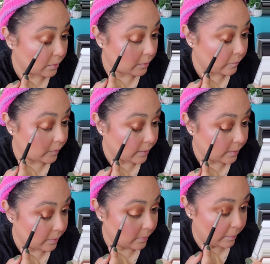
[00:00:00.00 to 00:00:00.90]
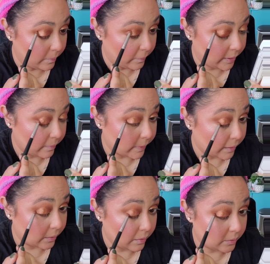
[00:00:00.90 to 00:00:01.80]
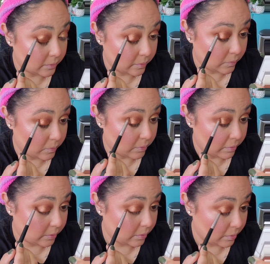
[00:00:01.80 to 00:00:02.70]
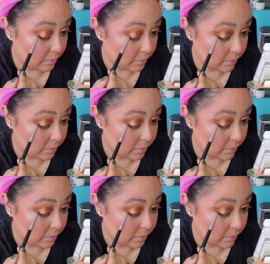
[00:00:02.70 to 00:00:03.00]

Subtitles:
Kind of bring it back into the corner here.